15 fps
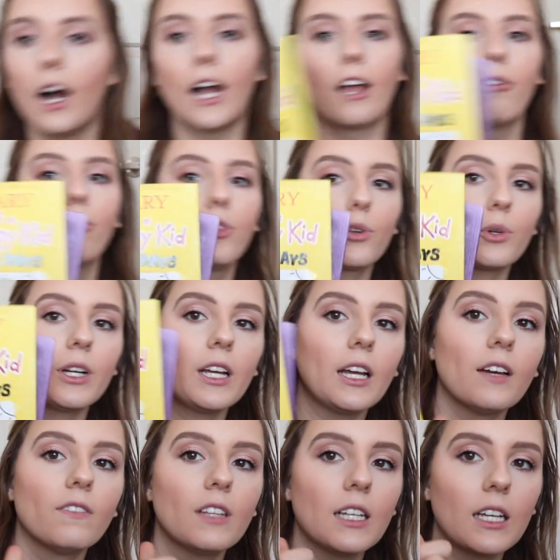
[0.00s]
I have
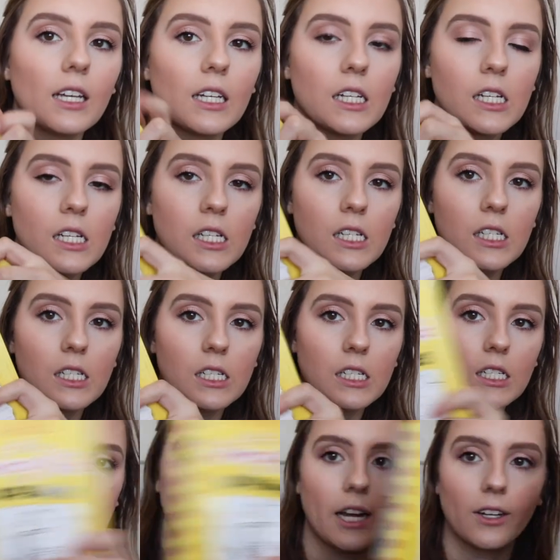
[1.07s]
3 of the
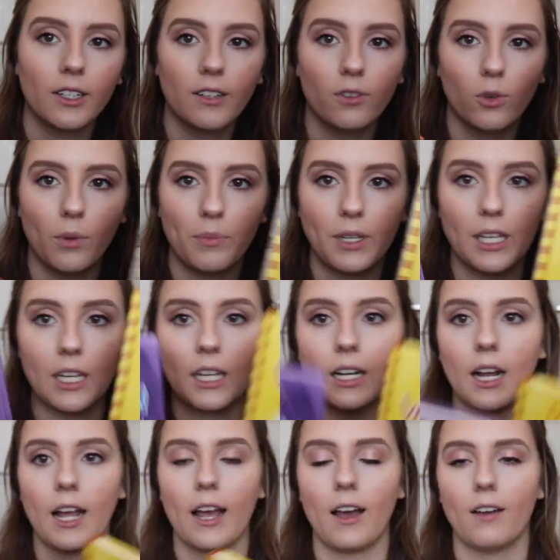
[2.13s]
Diary of a Wimpy Kid.
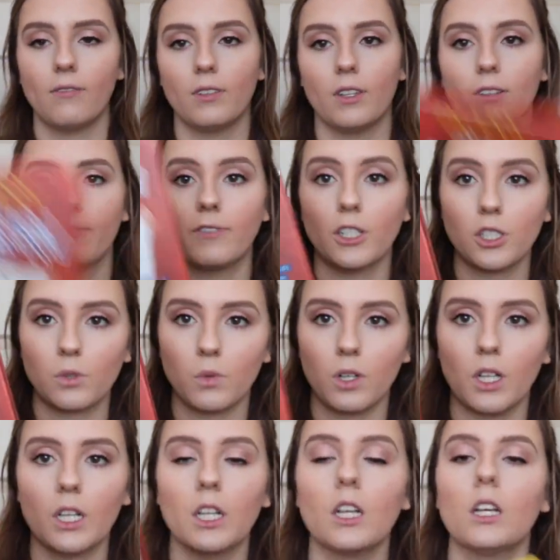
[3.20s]
I have the first
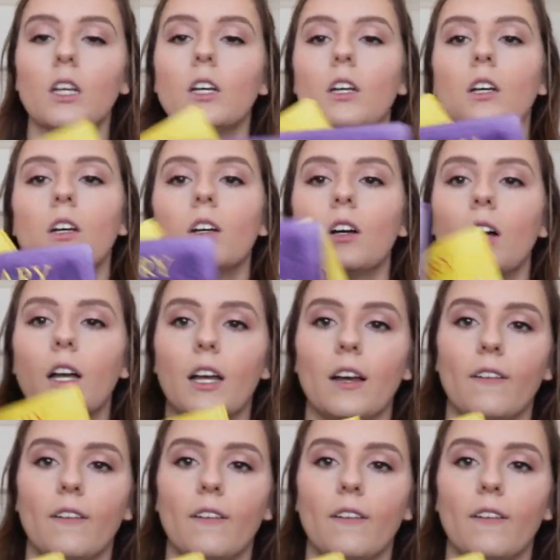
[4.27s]
one, I